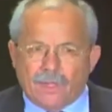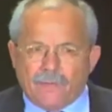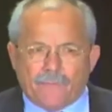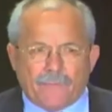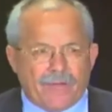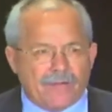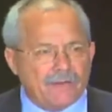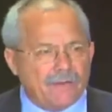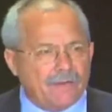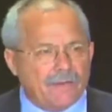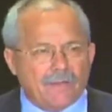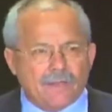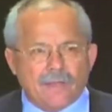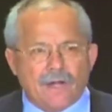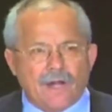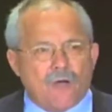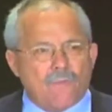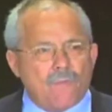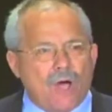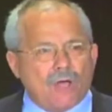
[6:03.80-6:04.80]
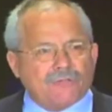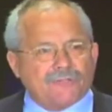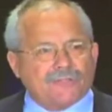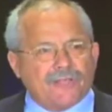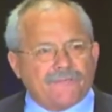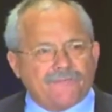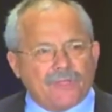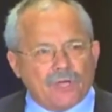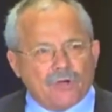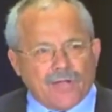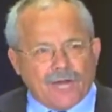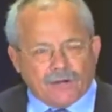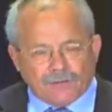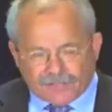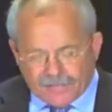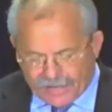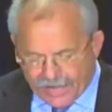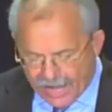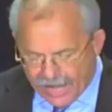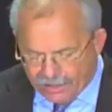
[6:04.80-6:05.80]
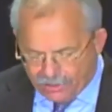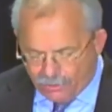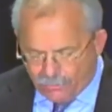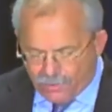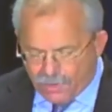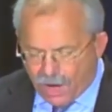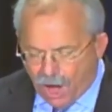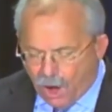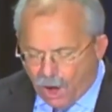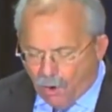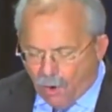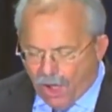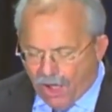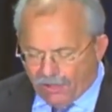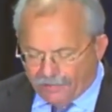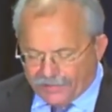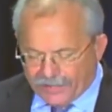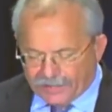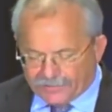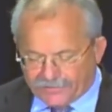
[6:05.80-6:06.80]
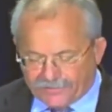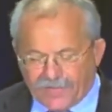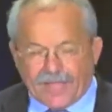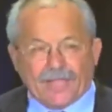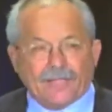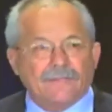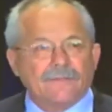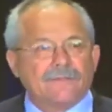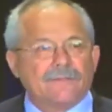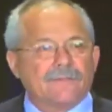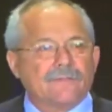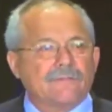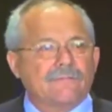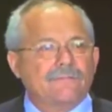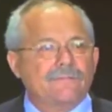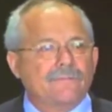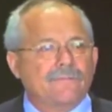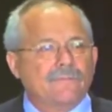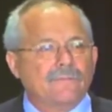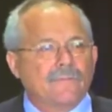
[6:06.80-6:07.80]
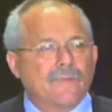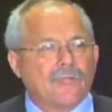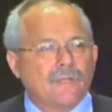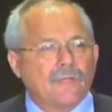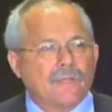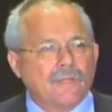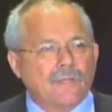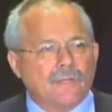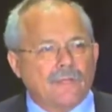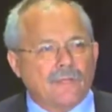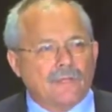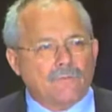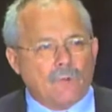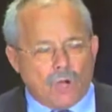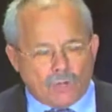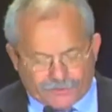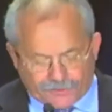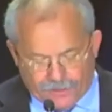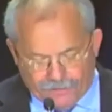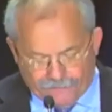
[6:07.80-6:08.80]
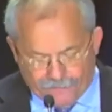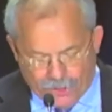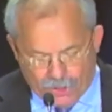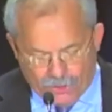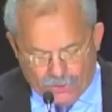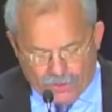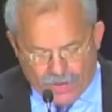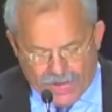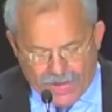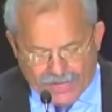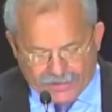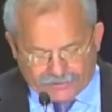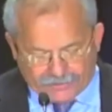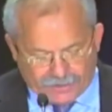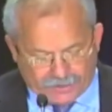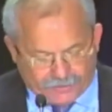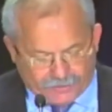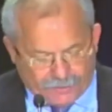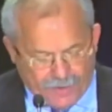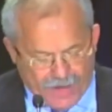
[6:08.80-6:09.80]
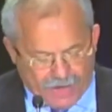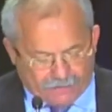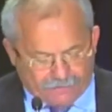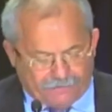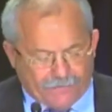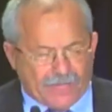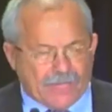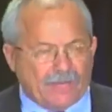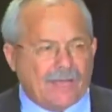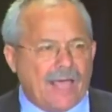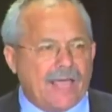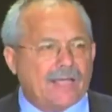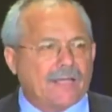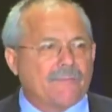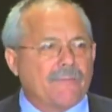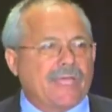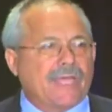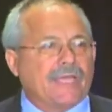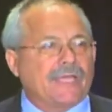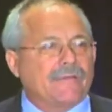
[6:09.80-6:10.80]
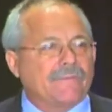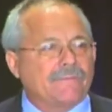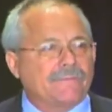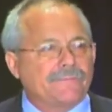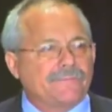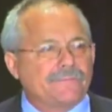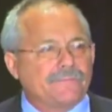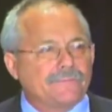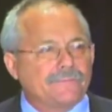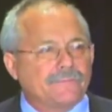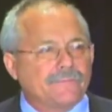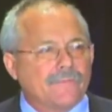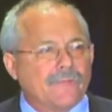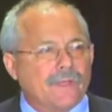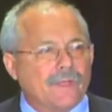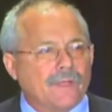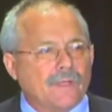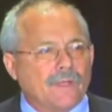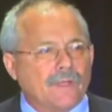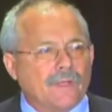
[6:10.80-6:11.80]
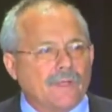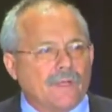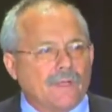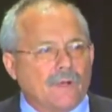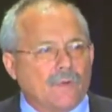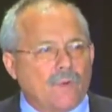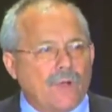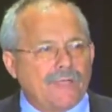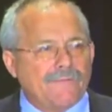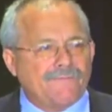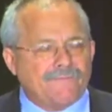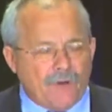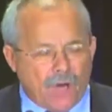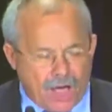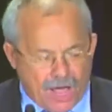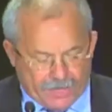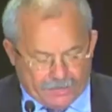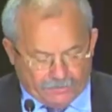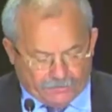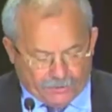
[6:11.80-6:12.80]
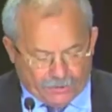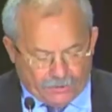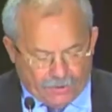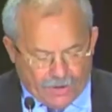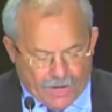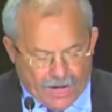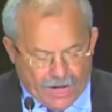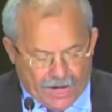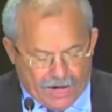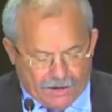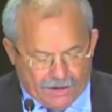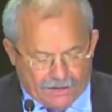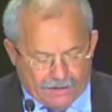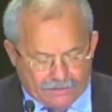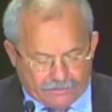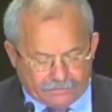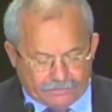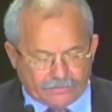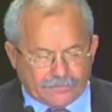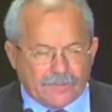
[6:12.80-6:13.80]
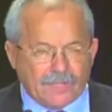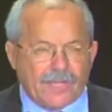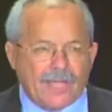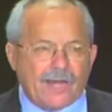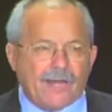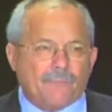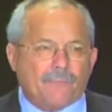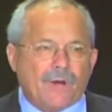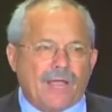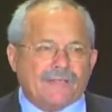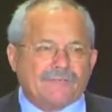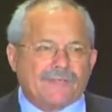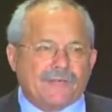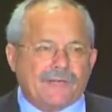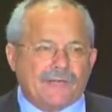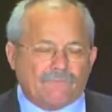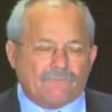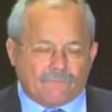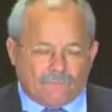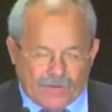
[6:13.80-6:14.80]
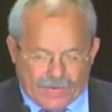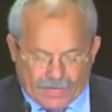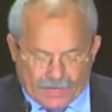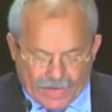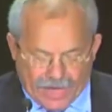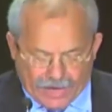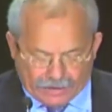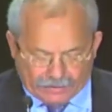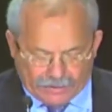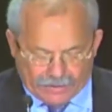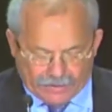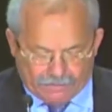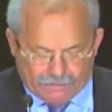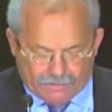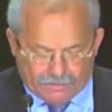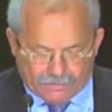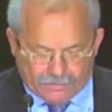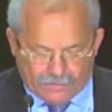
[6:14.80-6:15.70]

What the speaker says: But, you know, most of you here today, you know all these things. Most of you, I suspect, feel like me. We fought too hard to get a president reelected